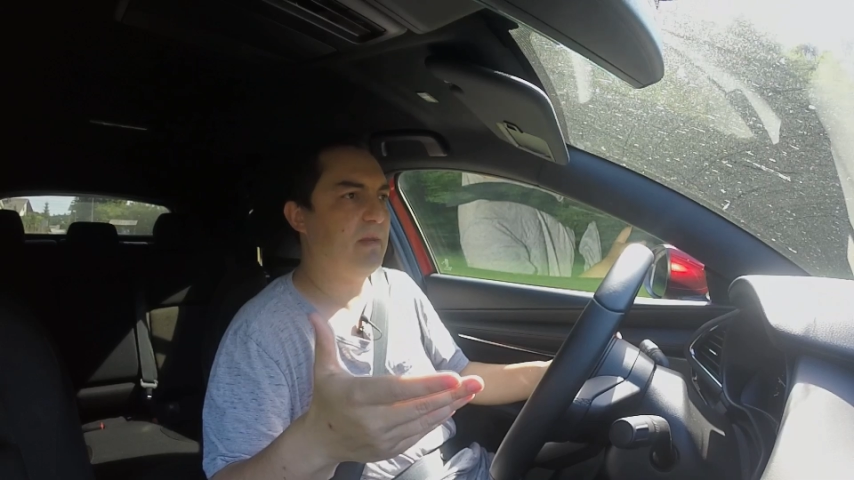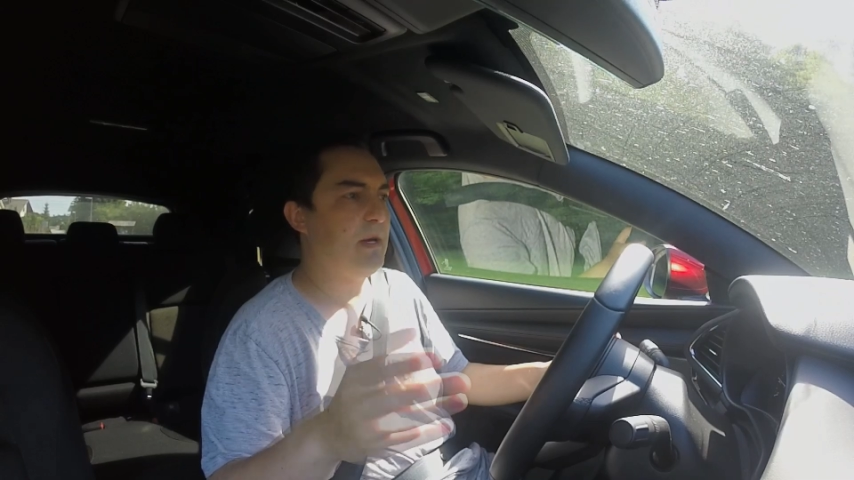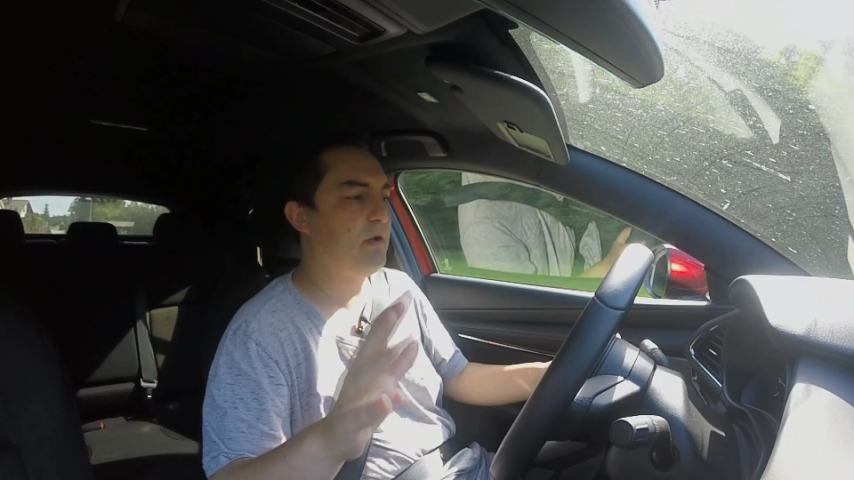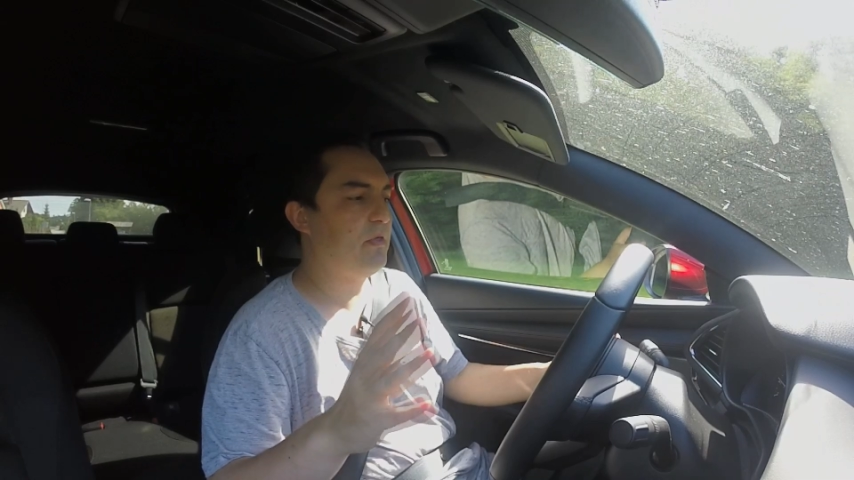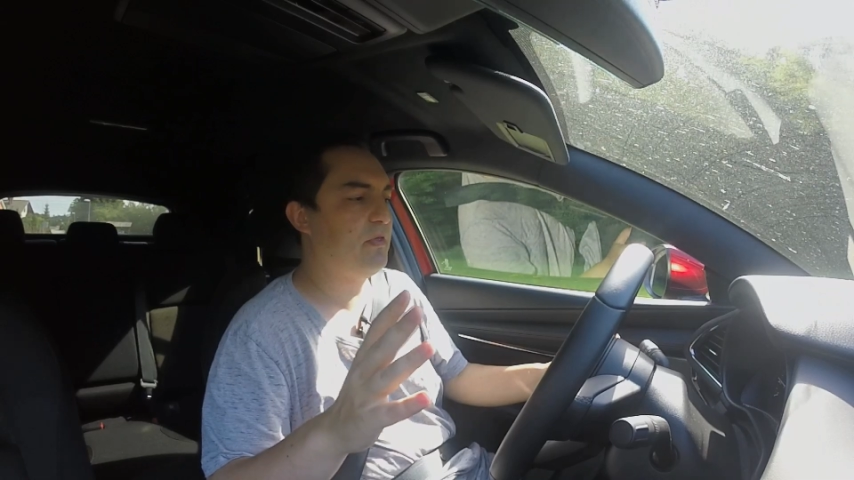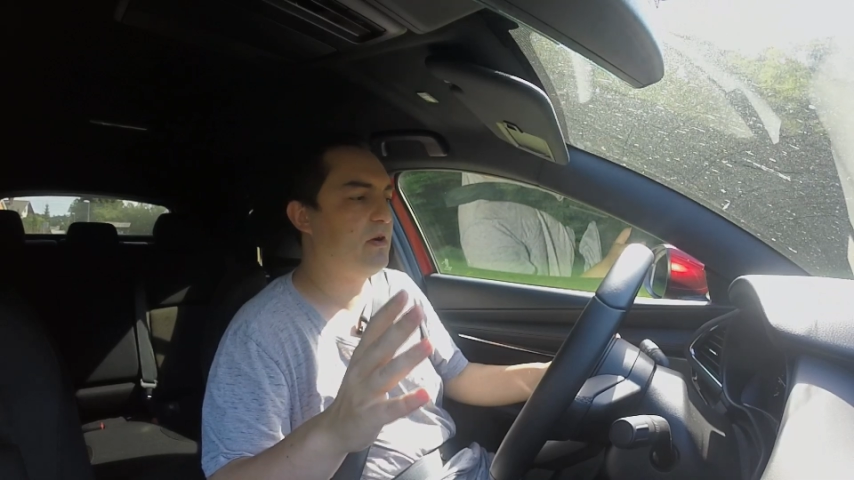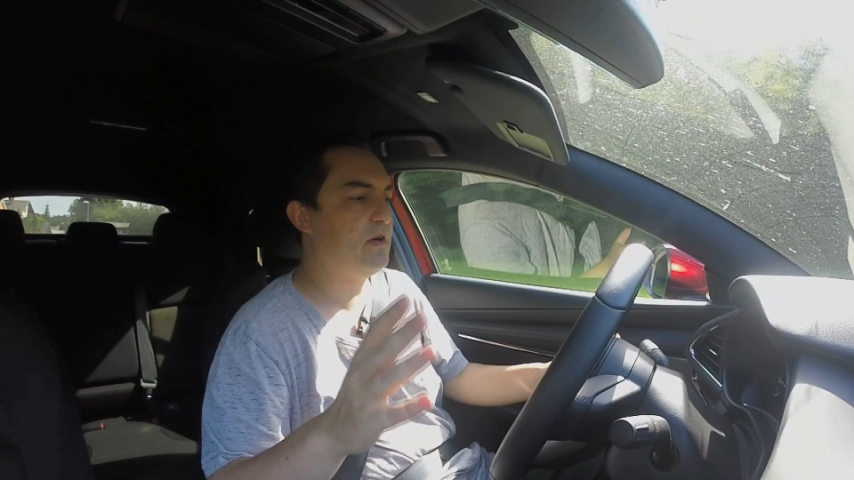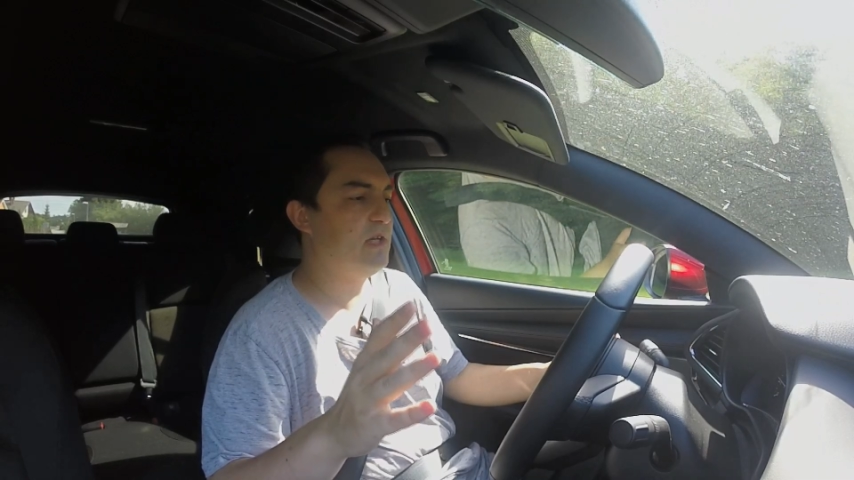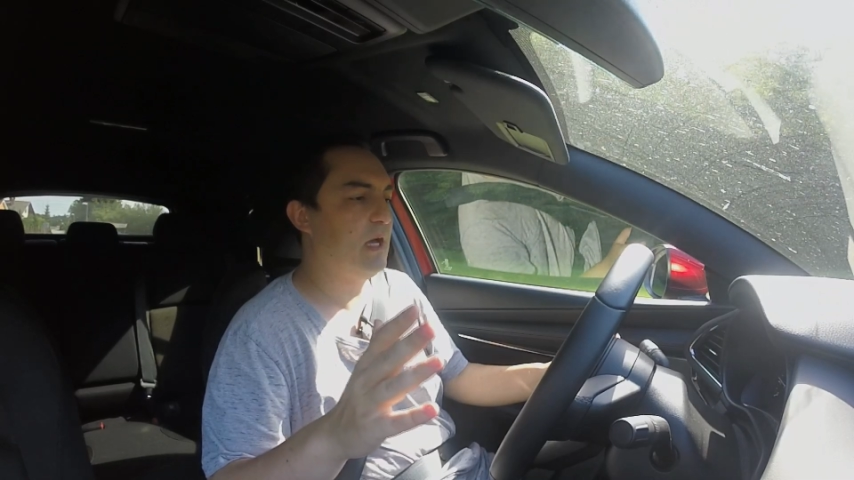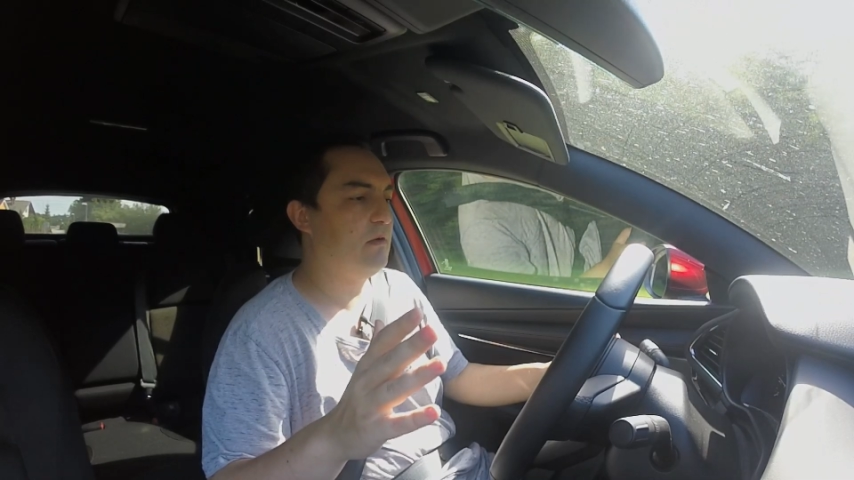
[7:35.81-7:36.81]
about a
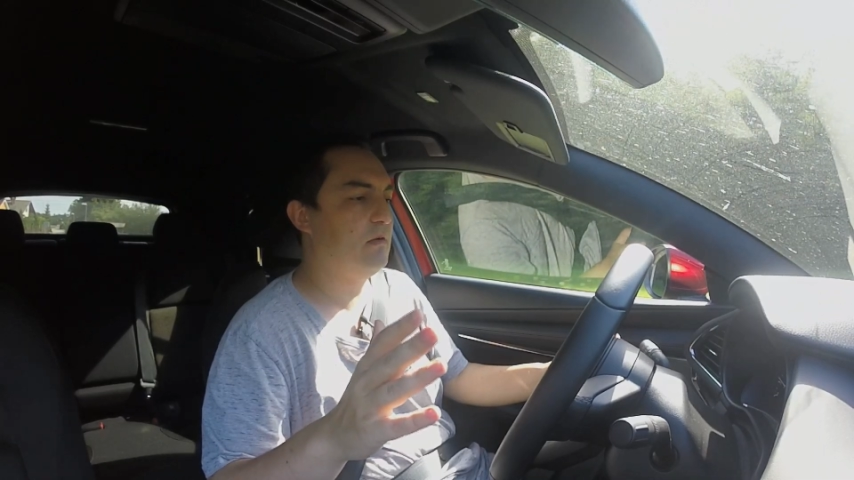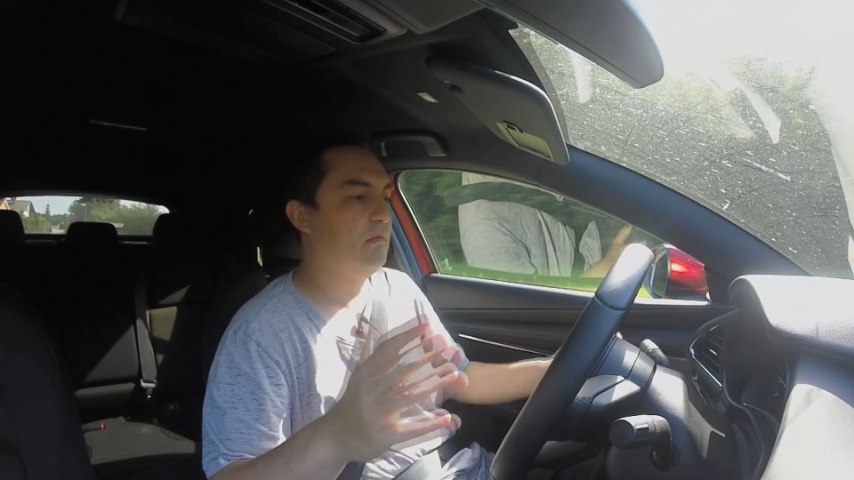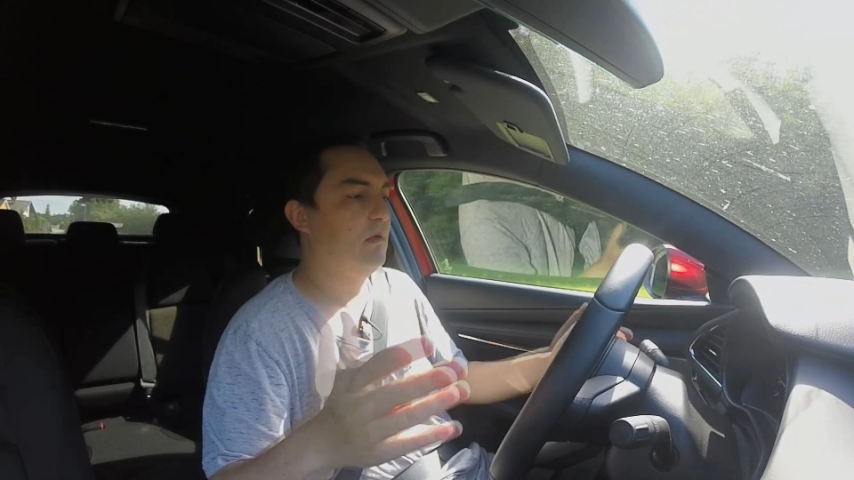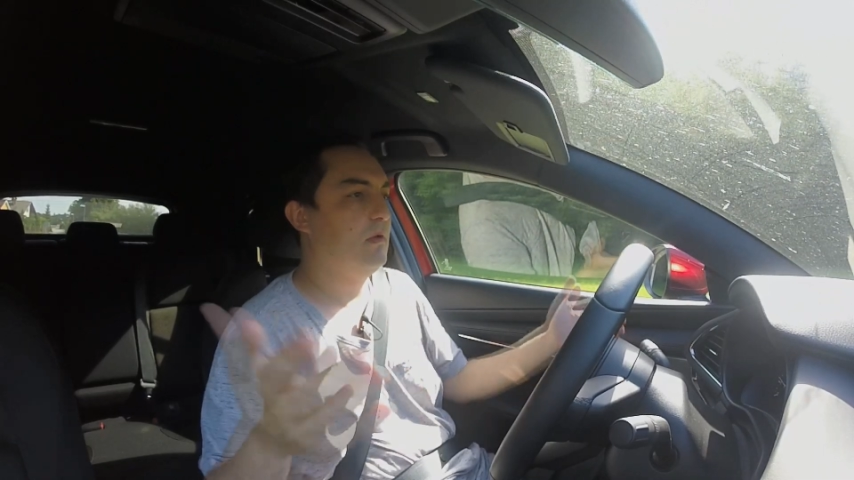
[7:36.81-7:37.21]
third down,